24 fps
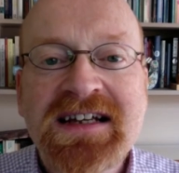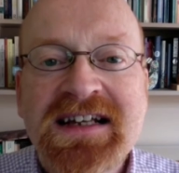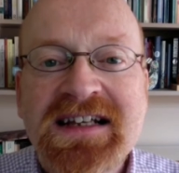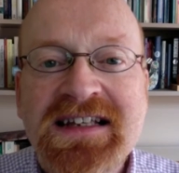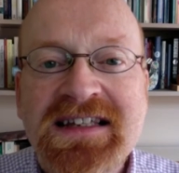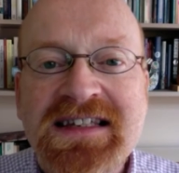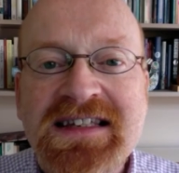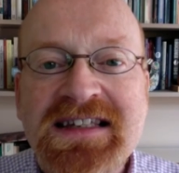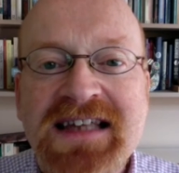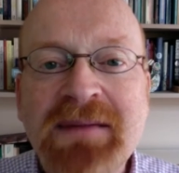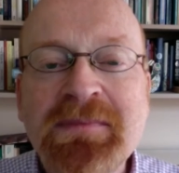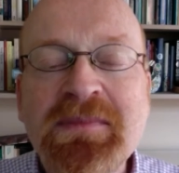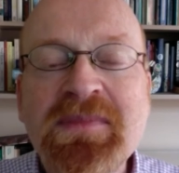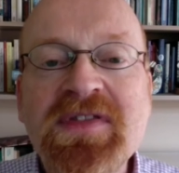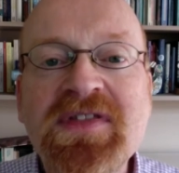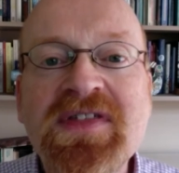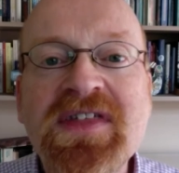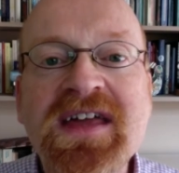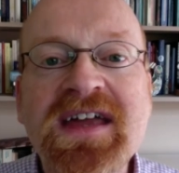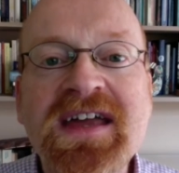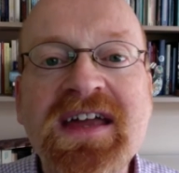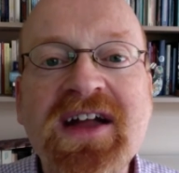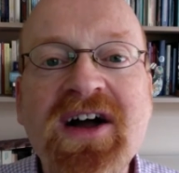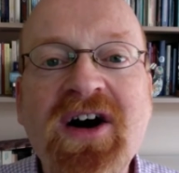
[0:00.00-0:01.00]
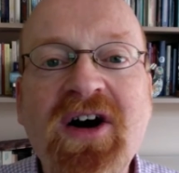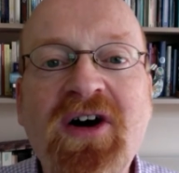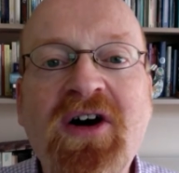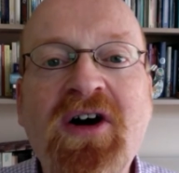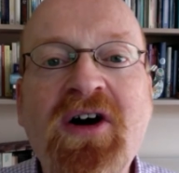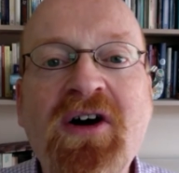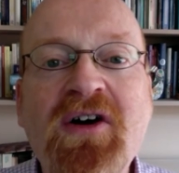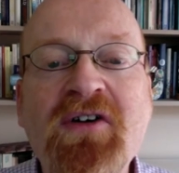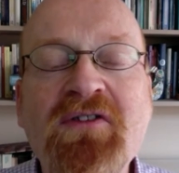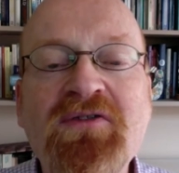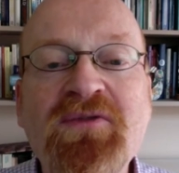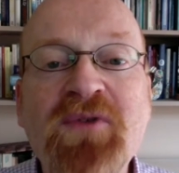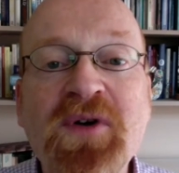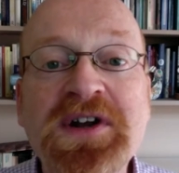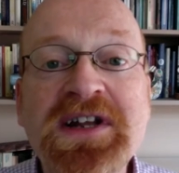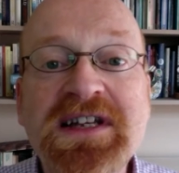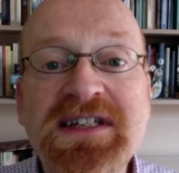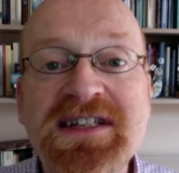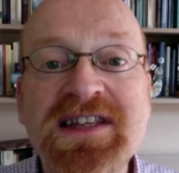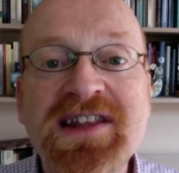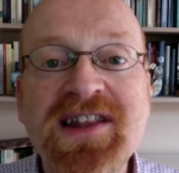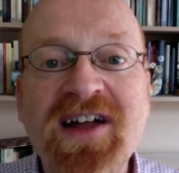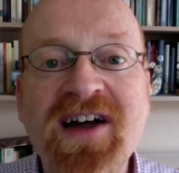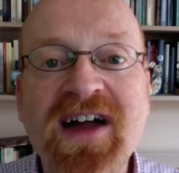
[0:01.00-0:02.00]
something of what
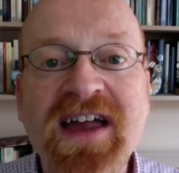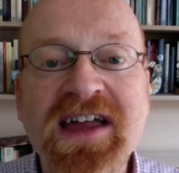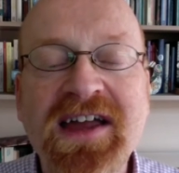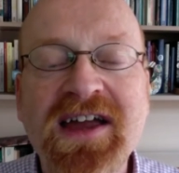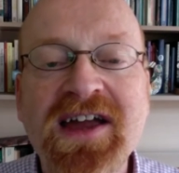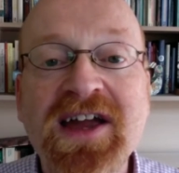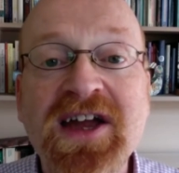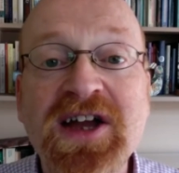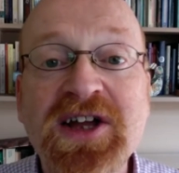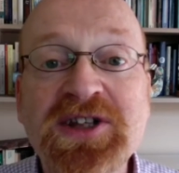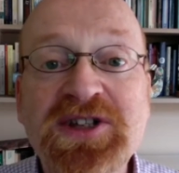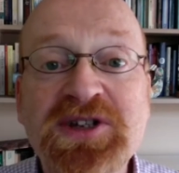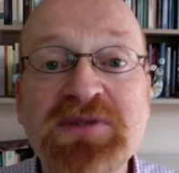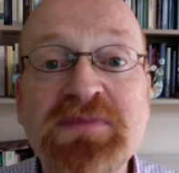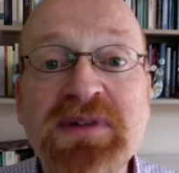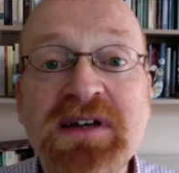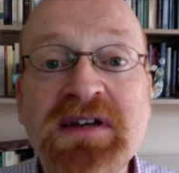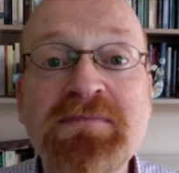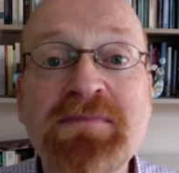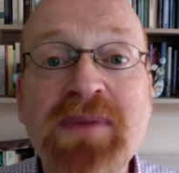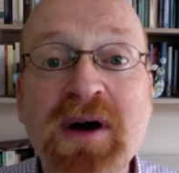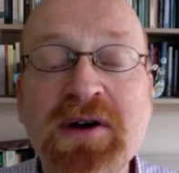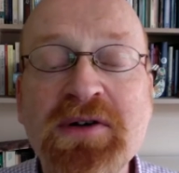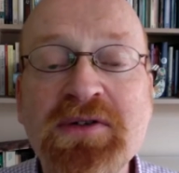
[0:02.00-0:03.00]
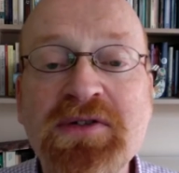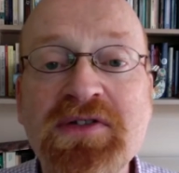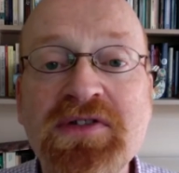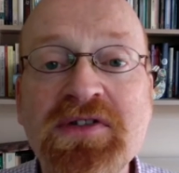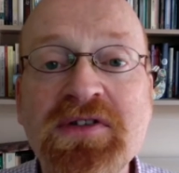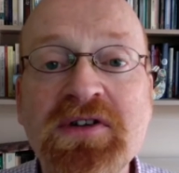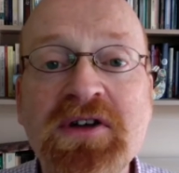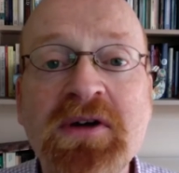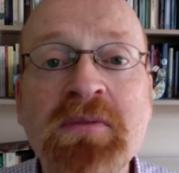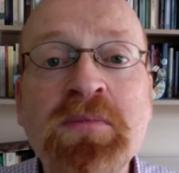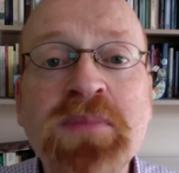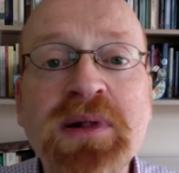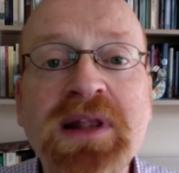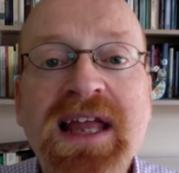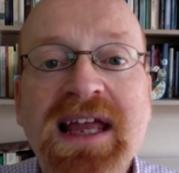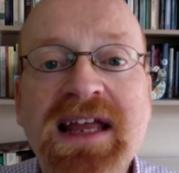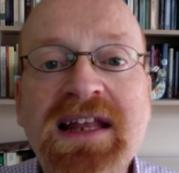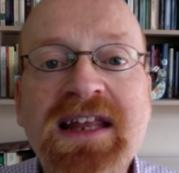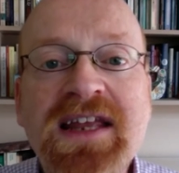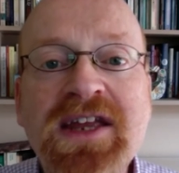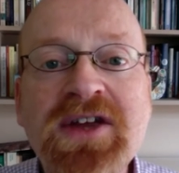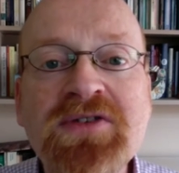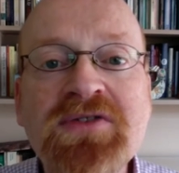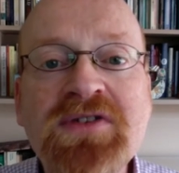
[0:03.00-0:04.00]
it's like to be both
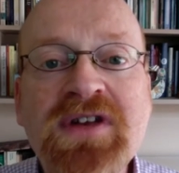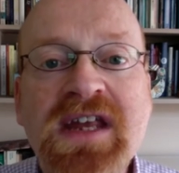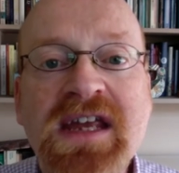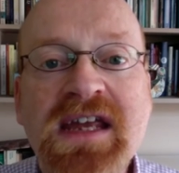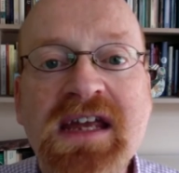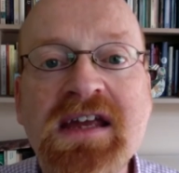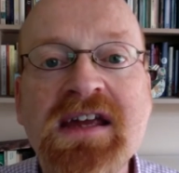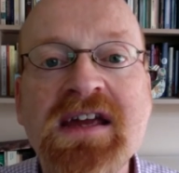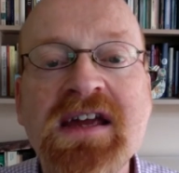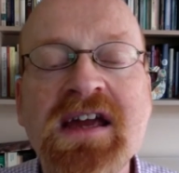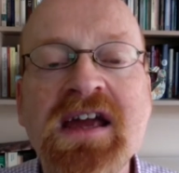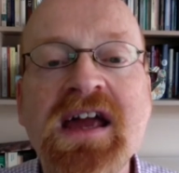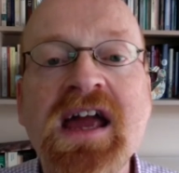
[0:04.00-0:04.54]
completely unique